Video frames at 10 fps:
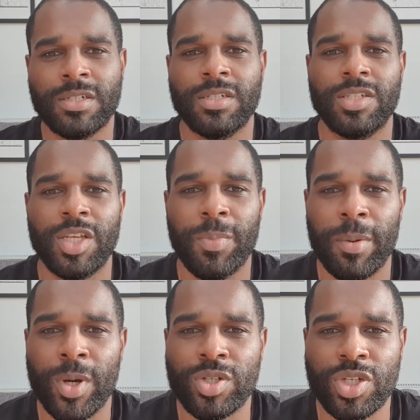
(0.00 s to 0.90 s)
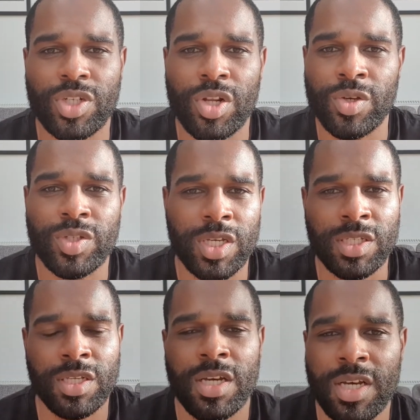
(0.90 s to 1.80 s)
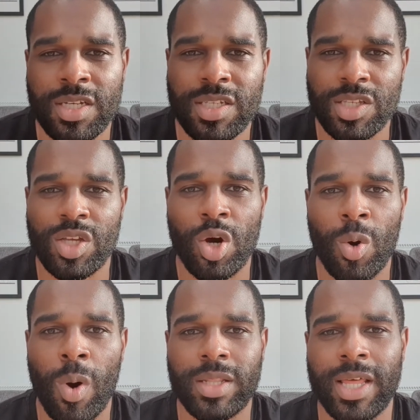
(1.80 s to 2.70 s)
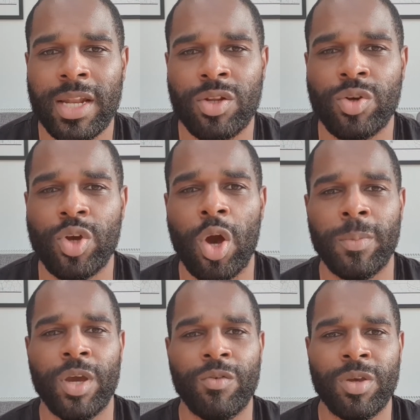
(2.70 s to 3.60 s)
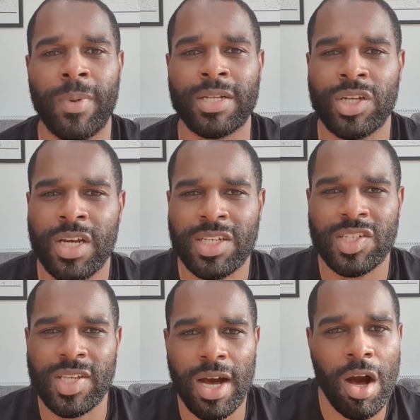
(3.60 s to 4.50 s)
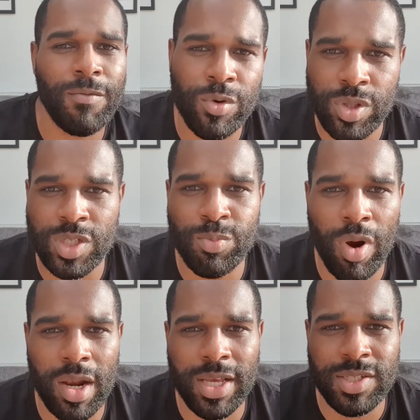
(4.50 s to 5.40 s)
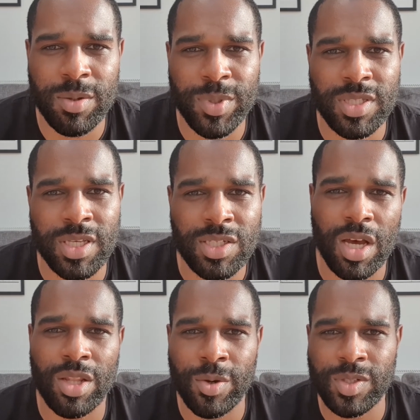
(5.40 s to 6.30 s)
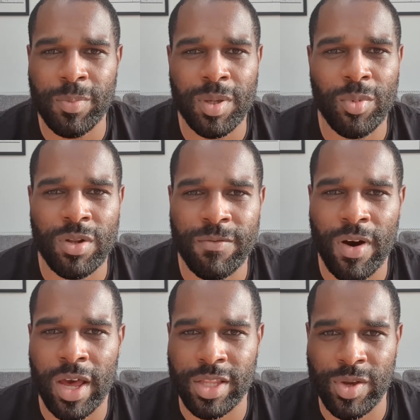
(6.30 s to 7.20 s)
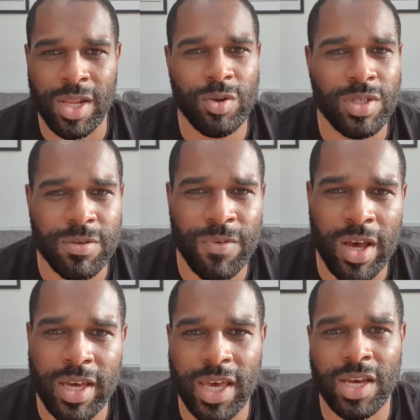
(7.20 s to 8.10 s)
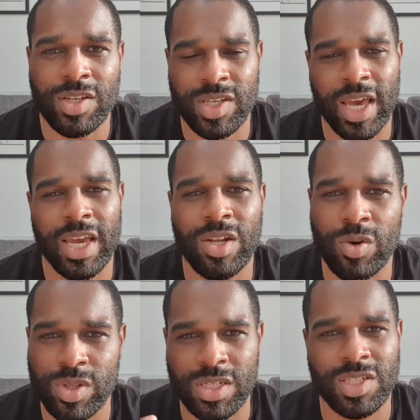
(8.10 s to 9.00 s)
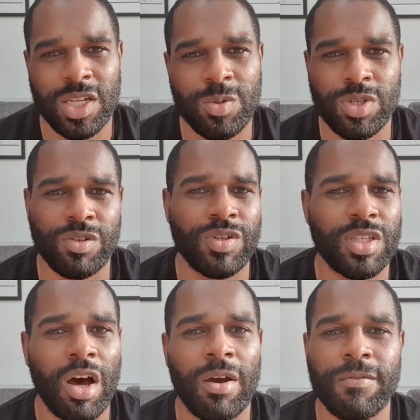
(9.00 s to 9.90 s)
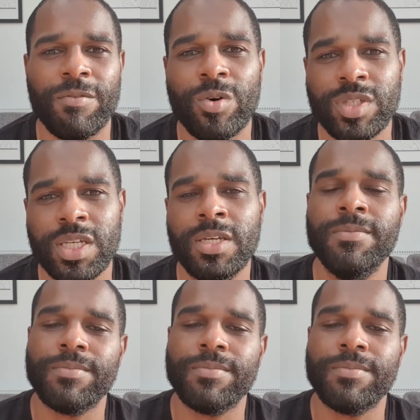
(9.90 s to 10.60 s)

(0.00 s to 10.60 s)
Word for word: Stipe Miocic loses says, you know what, Daniel, you owe me a rematch. Sack up all this Brock Lesnar business. I know he's a big money fight and you ain't looking to fight again because you're getting old and you said you was going to retire at 40.